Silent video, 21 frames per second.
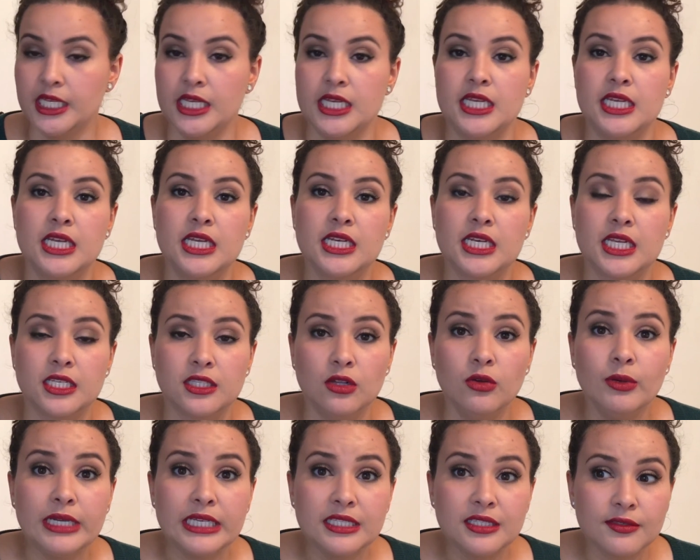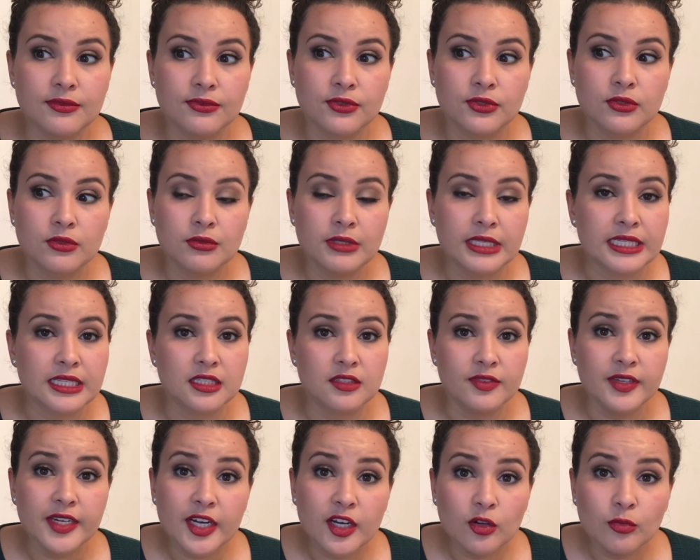And as always, if you like this
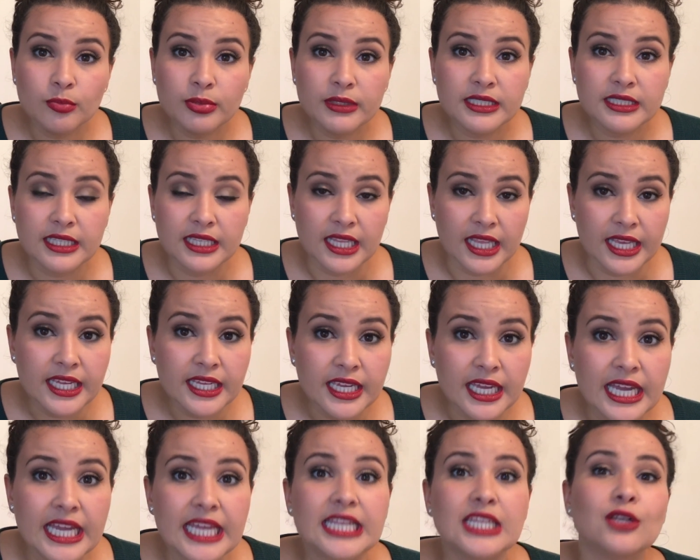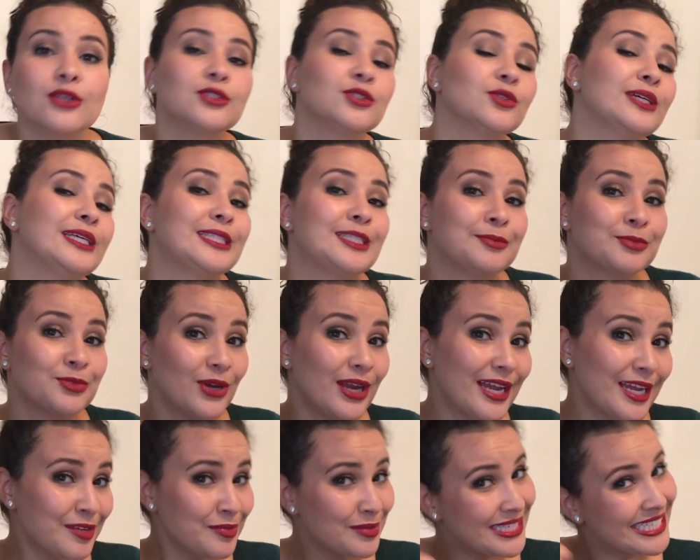video, please hit like and also hit
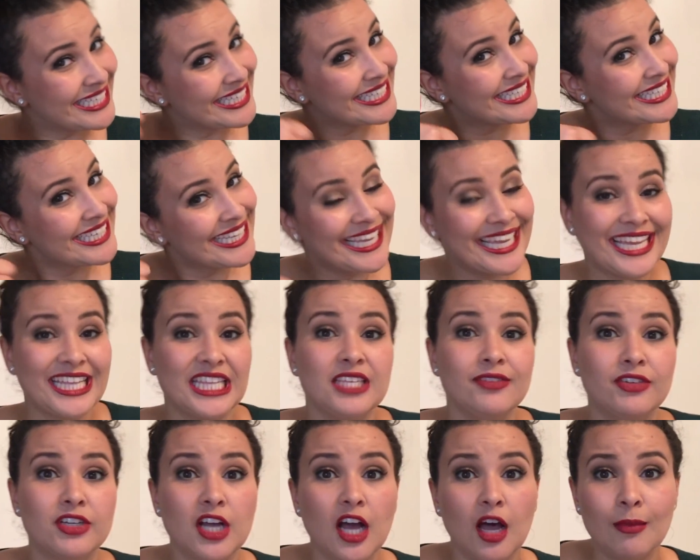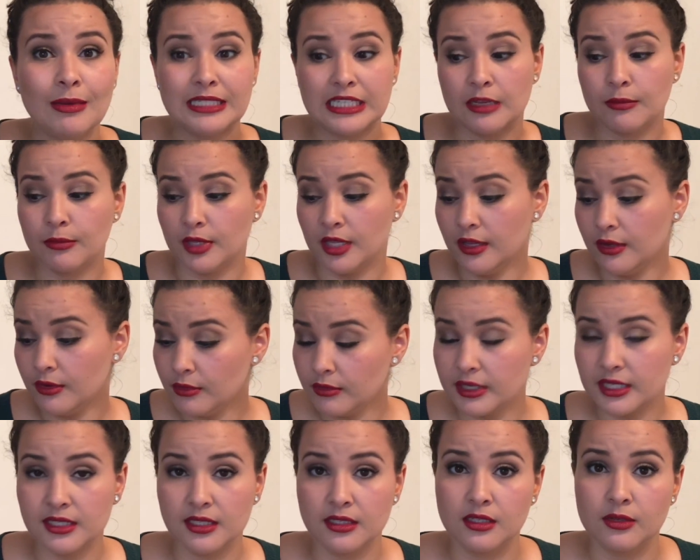subscribe. And leave a comment down below,
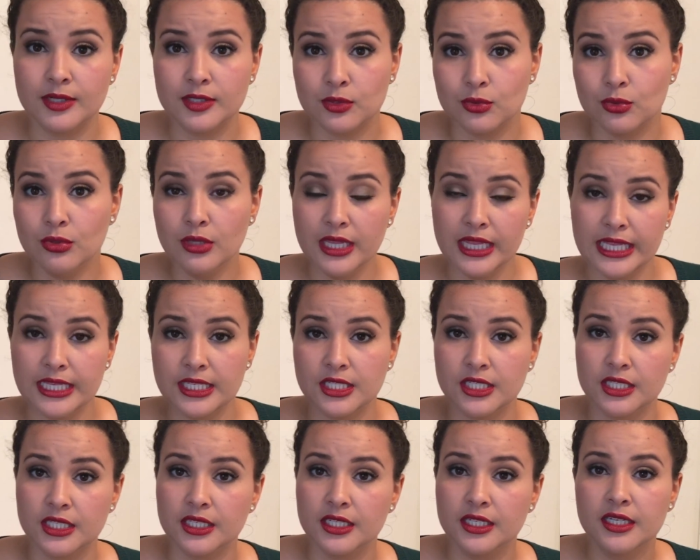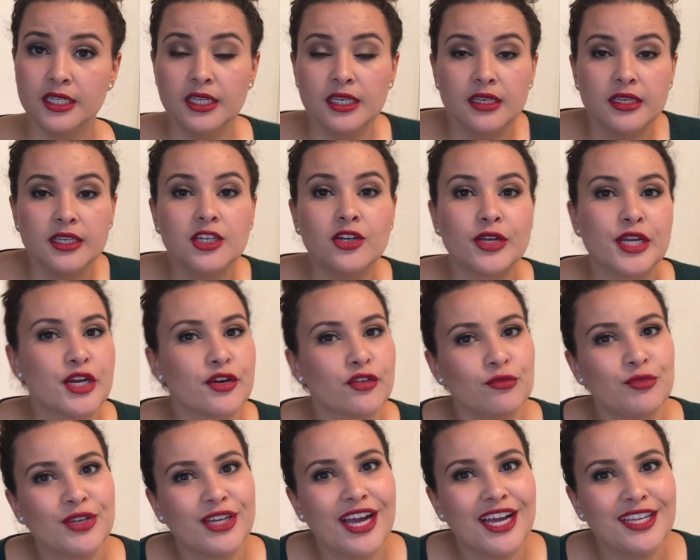because that's always cool. I like to, you know, hear
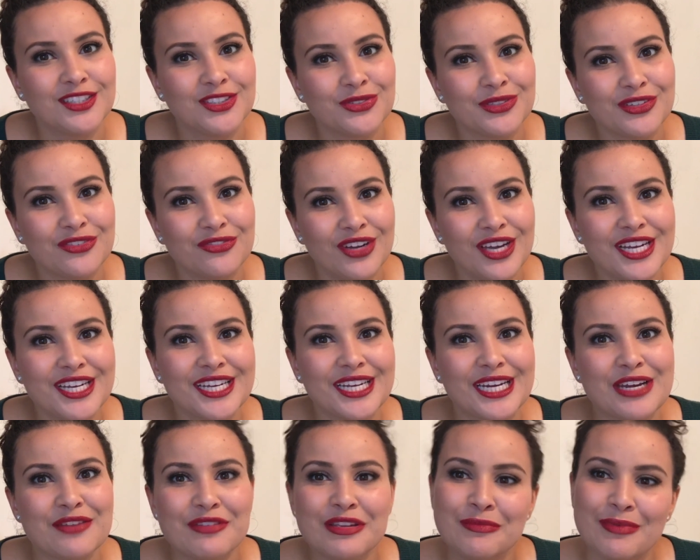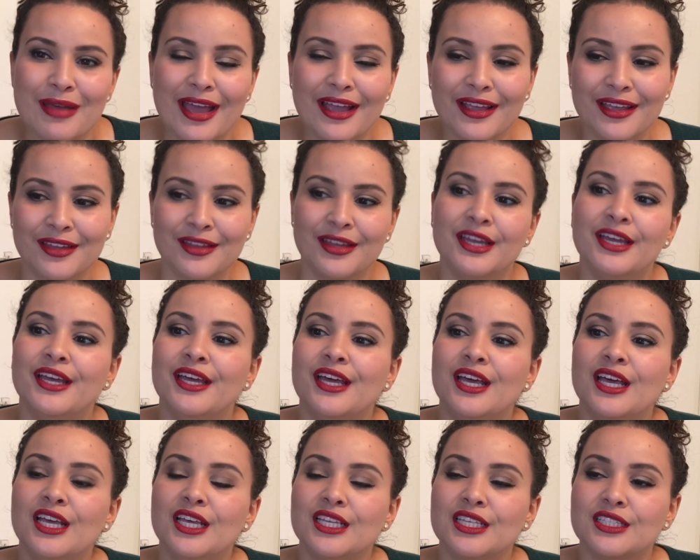from you guys. It's really fun getting feedback.
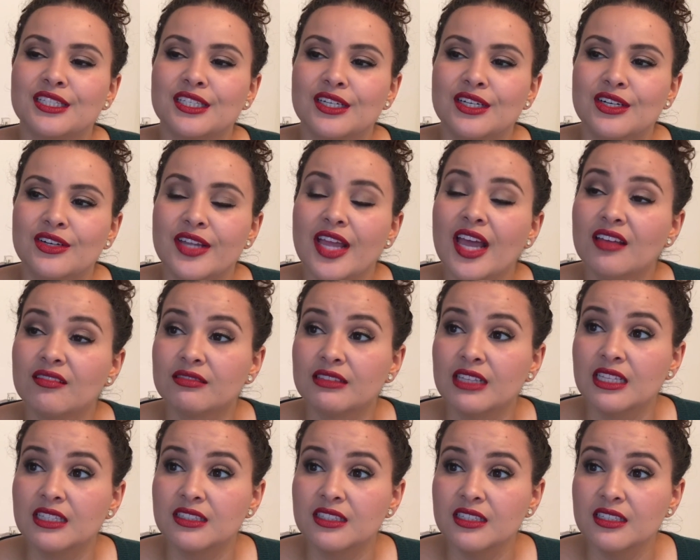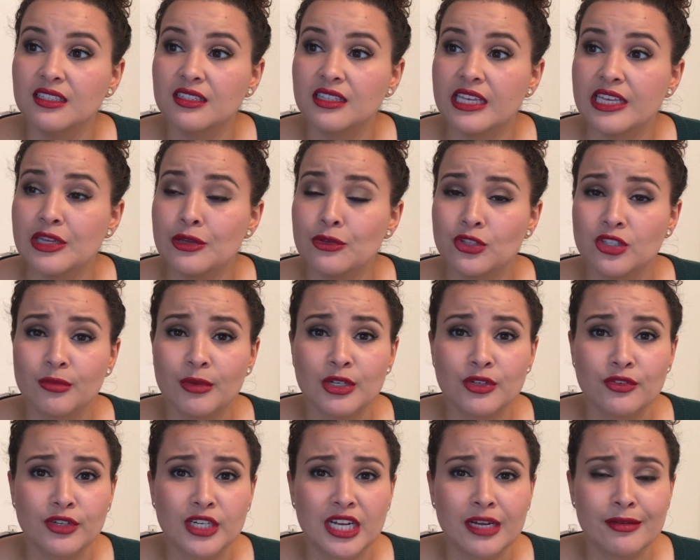So yeah, that's it. Thank you so
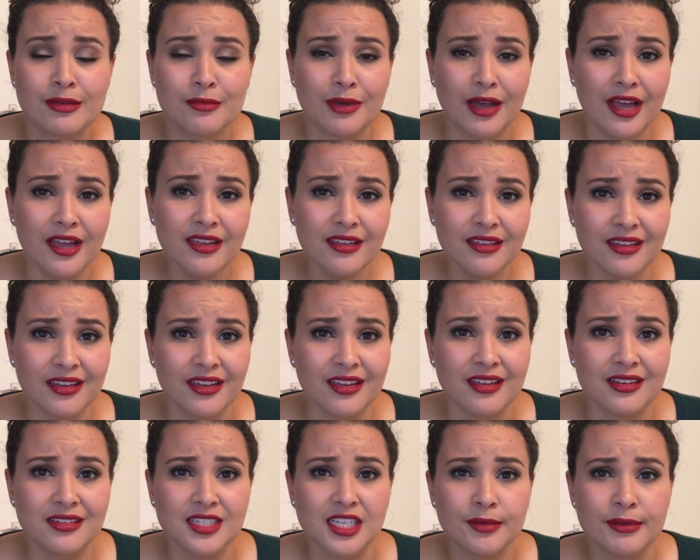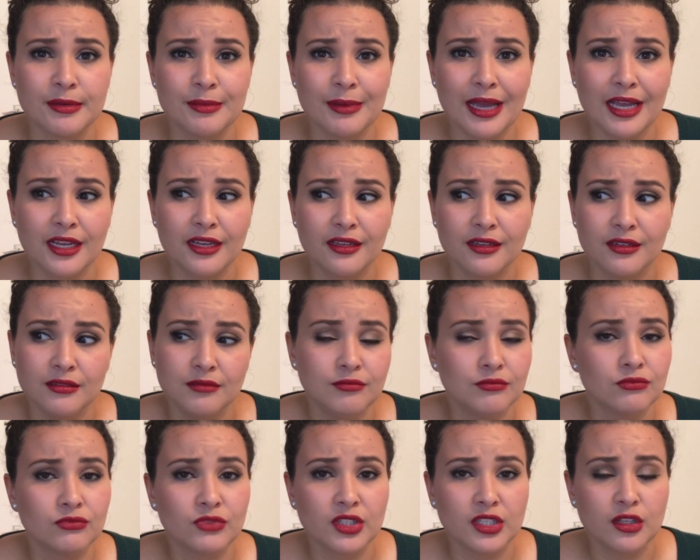much for coming by, and I'll be back
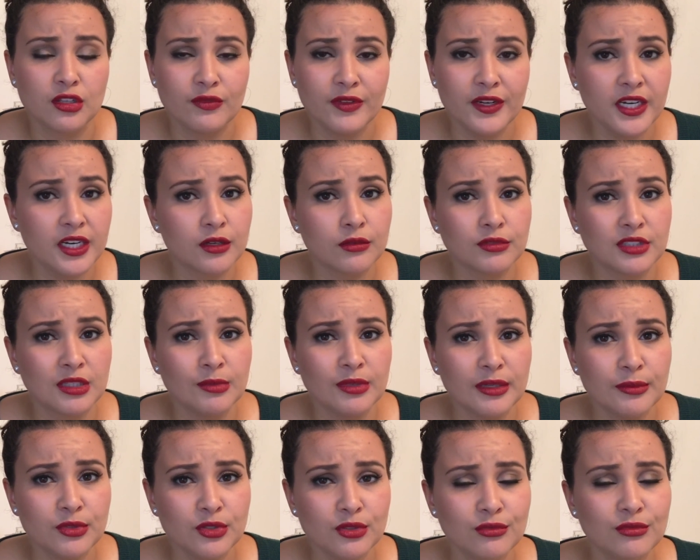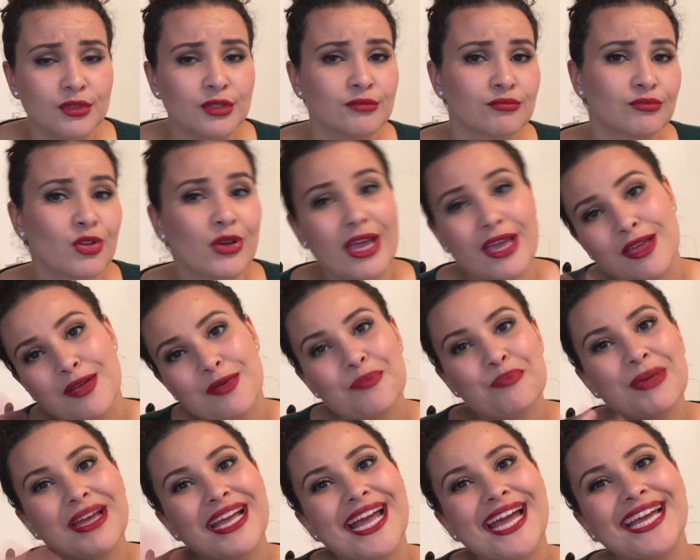with another video sometime soon. Okay,
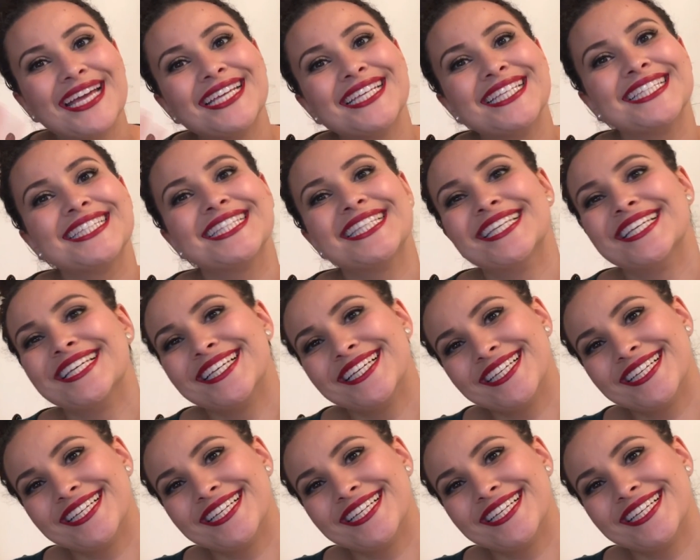bye guys.